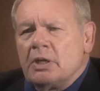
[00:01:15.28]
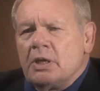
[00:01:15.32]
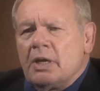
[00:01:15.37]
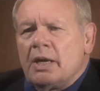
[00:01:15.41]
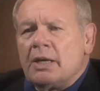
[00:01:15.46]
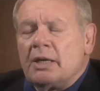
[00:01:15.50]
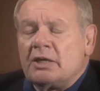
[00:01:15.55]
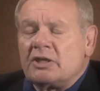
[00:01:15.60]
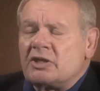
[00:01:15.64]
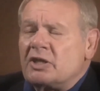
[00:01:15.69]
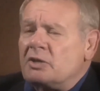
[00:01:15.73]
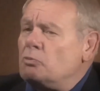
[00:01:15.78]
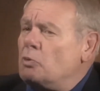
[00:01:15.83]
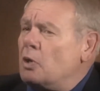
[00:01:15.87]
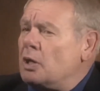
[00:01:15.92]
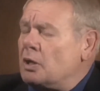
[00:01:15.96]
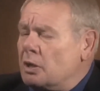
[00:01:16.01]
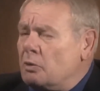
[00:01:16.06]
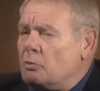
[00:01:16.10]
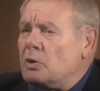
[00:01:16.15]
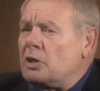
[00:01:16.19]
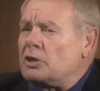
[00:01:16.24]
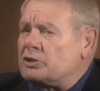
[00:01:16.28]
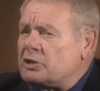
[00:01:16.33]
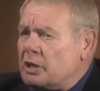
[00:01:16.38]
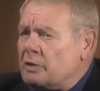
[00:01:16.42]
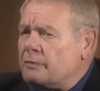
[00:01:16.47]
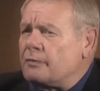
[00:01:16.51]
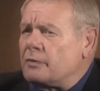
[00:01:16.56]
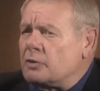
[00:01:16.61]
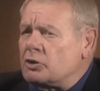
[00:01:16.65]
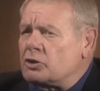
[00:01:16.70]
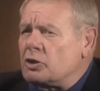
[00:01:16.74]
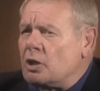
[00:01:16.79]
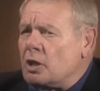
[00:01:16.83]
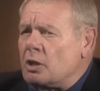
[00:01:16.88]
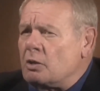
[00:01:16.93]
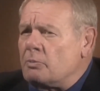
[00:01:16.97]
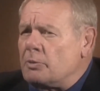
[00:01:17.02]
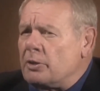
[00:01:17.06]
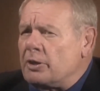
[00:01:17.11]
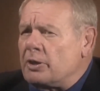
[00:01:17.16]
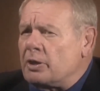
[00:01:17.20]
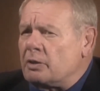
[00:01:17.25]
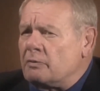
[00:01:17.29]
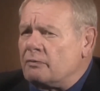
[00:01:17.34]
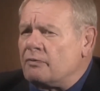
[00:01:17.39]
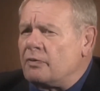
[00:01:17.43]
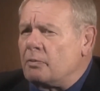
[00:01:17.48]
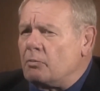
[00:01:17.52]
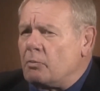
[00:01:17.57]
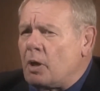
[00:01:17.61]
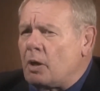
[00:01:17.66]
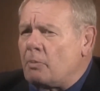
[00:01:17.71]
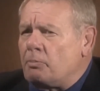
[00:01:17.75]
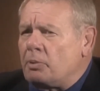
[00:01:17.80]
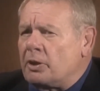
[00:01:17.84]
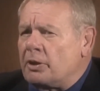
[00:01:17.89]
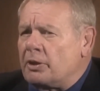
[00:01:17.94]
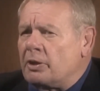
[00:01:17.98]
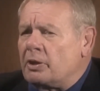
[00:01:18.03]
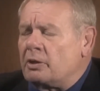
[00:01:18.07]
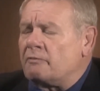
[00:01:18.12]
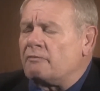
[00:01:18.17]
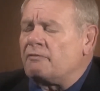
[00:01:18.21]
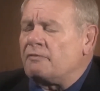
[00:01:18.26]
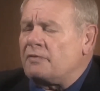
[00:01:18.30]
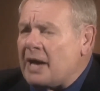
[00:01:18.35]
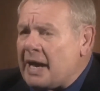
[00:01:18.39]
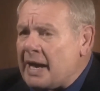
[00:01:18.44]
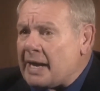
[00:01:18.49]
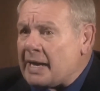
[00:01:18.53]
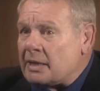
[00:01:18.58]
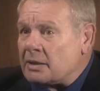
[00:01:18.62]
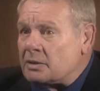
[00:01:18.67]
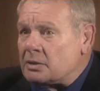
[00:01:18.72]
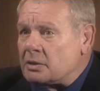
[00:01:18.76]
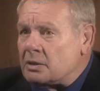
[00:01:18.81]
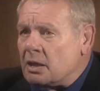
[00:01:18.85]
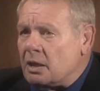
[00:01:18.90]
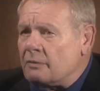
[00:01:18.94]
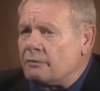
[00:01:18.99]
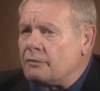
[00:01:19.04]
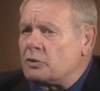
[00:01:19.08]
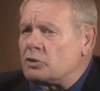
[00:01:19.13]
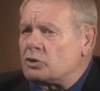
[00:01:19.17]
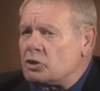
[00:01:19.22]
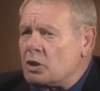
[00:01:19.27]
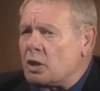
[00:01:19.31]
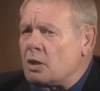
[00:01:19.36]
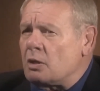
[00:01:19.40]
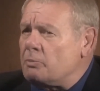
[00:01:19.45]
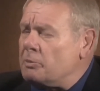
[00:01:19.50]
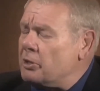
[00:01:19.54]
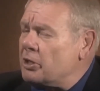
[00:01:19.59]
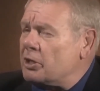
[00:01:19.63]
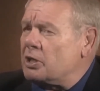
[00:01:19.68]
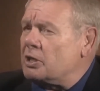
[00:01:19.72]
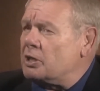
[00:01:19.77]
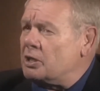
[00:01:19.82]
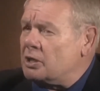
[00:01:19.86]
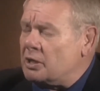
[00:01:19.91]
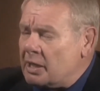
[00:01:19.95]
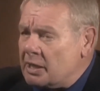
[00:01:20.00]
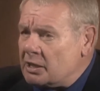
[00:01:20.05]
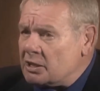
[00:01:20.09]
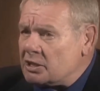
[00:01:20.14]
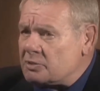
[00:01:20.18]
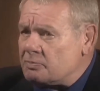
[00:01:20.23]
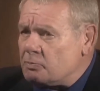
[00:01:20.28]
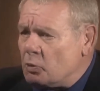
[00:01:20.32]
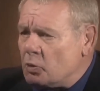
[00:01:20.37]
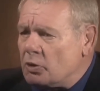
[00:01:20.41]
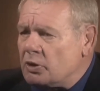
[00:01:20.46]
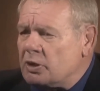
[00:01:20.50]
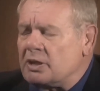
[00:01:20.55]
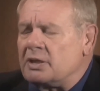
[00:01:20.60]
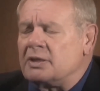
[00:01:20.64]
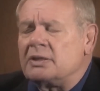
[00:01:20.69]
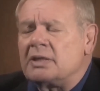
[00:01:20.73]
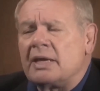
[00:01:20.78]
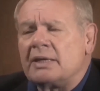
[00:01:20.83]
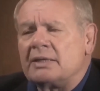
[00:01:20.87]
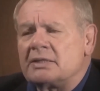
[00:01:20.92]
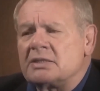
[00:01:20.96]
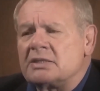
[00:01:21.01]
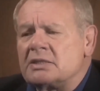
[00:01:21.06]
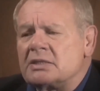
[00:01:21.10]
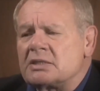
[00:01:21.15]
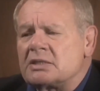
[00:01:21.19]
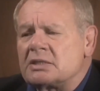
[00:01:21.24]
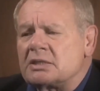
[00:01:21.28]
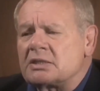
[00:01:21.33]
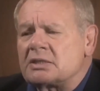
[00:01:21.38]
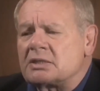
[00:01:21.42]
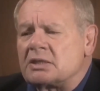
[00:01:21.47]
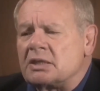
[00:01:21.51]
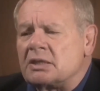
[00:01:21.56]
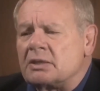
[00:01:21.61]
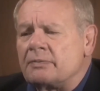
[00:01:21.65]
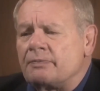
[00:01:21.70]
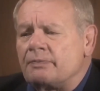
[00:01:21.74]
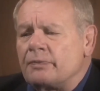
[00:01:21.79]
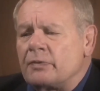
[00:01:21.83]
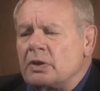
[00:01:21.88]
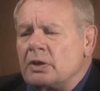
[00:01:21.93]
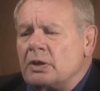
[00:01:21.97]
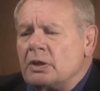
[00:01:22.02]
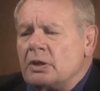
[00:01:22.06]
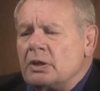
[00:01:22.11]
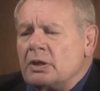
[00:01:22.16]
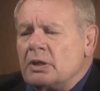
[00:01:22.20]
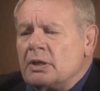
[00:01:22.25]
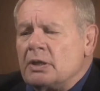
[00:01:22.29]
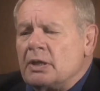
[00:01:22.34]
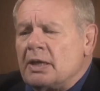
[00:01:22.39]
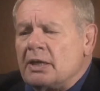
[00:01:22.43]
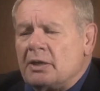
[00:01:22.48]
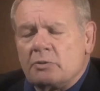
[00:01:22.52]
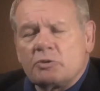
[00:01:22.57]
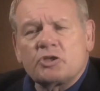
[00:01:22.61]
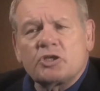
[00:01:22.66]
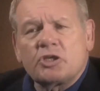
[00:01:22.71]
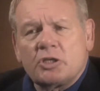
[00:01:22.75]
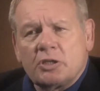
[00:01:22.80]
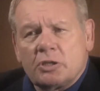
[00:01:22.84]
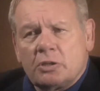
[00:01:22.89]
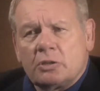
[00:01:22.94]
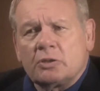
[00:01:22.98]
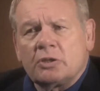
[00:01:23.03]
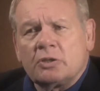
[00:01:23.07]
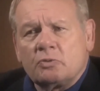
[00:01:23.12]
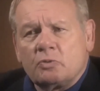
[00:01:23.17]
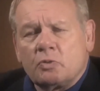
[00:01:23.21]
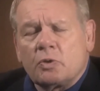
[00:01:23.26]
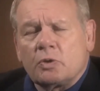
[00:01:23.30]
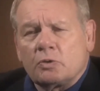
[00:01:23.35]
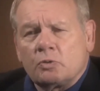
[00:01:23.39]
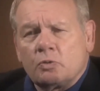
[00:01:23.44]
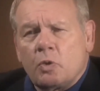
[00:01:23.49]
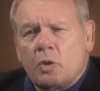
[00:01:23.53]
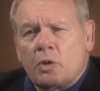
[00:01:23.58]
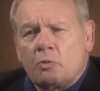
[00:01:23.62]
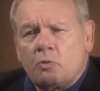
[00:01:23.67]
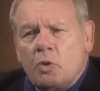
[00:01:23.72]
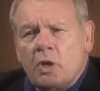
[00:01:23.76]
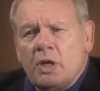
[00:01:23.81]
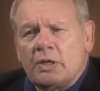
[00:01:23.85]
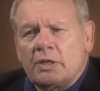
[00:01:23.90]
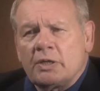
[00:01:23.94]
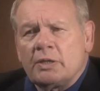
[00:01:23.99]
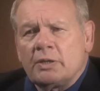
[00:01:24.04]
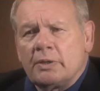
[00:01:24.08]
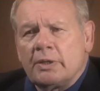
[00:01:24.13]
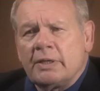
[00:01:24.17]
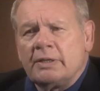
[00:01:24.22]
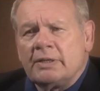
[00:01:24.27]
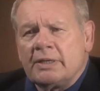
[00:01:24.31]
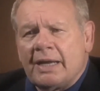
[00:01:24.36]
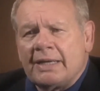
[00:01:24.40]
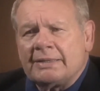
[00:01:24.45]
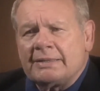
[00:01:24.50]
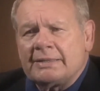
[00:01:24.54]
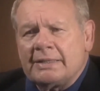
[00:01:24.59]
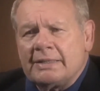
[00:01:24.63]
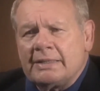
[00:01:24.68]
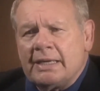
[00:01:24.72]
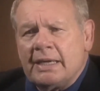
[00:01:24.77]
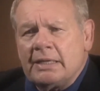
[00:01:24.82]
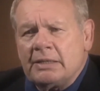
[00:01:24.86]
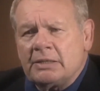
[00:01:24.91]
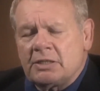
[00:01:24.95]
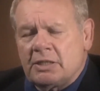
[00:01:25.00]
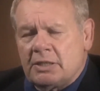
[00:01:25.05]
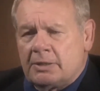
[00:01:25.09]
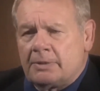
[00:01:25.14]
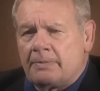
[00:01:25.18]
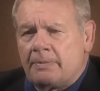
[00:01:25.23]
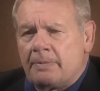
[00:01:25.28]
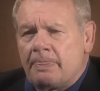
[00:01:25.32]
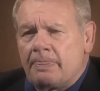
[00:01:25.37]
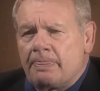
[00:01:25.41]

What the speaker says: And he said, "Well, he was our first All-American football player. In fact, our first All-American in any sport in 1916. And he was killed in World War I in 1918.